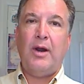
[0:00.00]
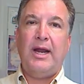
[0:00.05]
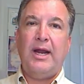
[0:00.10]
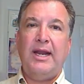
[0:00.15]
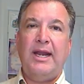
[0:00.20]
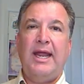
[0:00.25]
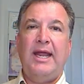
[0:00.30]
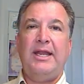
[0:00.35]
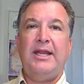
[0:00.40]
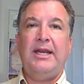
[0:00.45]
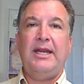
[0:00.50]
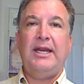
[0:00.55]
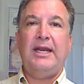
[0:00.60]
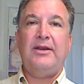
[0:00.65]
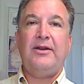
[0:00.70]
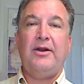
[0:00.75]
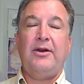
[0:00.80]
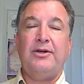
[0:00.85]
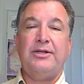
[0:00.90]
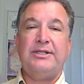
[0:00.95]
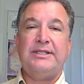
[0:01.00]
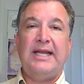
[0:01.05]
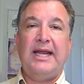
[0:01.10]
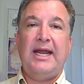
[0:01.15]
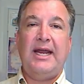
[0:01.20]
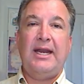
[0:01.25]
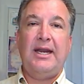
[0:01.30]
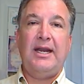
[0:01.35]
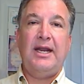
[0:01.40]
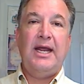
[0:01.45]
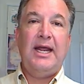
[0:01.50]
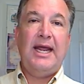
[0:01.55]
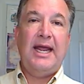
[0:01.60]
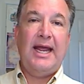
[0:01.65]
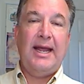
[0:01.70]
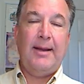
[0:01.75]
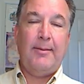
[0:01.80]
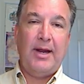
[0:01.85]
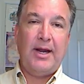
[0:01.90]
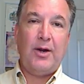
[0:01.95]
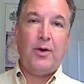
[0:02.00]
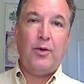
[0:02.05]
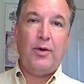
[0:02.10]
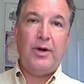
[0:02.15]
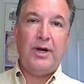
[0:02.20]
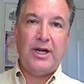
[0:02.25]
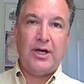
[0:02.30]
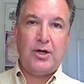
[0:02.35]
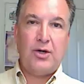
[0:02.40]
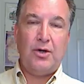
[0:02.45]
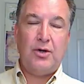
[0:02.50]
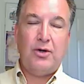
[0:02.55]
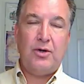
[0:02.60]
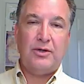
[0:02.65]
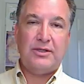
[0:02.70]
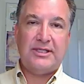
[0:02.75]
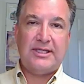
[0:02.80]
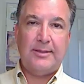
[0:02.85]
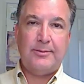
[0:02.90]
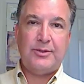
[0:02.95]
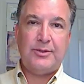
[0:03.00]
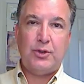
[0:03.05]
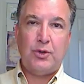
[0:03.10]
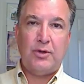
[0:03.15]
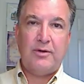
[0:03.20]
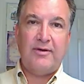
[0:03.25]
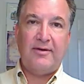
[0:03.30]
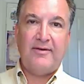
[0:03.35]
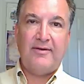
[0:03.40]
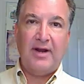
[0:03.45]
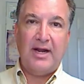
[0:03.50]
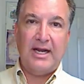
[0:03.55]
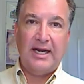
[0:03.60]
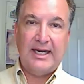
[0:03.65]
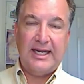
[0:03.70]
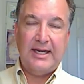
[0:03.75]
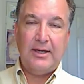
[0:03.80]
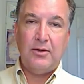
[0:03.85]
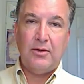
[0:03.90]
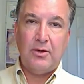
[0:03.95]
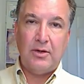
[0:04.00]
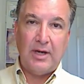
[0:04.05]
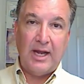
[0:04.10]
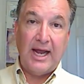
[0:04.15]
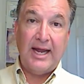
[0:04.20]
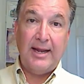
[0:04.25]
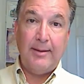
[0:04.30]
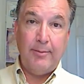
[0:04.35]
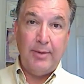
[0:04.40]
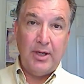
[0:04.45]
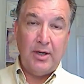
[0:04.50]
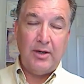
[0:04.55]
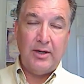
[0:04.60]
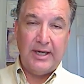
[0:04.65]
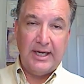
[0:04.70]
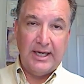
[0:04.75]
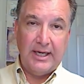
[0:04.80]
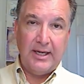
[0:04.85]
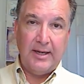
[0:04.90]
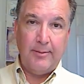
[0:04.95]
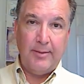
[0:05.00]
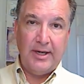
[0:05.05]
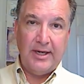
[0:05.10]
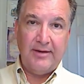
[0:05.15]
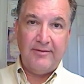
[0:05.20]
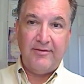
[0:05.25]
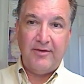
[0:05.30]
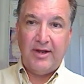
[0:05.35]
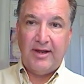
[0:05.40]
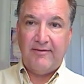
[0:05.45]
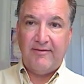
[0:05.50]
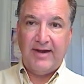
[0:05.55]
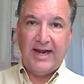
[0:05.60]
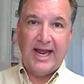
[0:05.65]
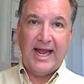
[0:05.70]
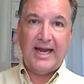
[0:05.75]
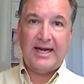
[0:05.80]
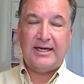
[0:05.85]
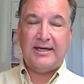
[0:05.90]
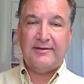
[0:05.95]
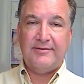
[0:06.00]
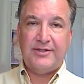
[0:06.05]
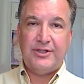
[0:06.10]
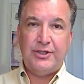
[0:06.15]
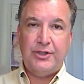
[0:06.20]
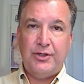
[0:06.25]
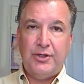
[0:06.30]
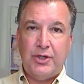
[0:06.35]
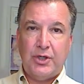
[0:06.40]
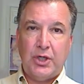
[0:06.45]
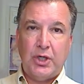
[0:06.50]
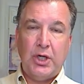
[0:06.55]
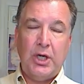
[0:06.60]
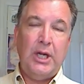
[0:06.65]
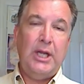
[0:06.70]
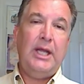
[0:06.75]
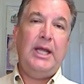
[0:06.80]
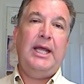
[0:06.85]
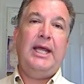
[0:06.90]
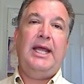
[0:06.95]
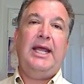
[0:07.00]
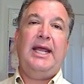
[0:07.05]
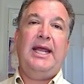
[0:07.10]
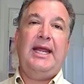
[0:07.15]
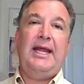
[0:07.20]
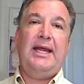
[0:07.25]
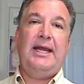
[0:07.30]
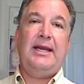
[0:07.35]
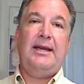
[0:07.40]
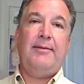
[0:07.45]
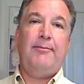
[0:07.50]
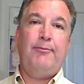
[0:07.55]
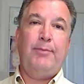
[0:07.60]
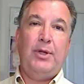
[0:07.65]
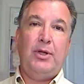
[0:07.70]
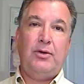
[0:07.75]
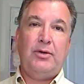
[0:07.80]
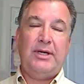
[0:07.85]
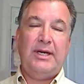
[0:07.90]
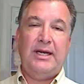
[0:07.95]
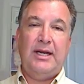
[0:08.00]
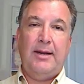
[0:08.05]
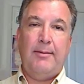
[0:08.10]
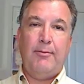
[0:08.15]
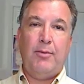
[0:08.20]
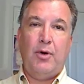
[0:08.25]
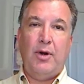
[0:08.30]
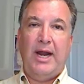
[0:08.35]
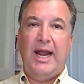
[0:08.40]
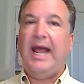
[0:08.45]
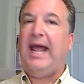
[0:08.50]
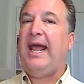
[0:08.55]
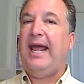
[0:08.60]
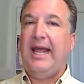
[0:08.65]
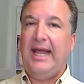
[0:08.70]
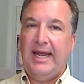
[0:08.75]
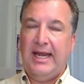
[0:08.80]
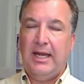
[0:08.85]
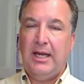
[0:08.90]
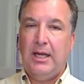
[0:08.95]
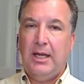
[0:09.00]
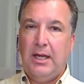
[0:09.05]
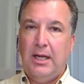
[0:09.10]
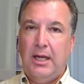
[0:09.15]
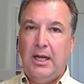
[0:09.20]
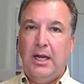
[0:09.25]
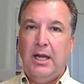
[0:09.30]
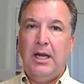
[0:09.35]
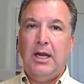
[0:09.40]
All right, and you need to understand, am I going to incur some sort of illegal liability? I mean, if you have an active shooter in building number A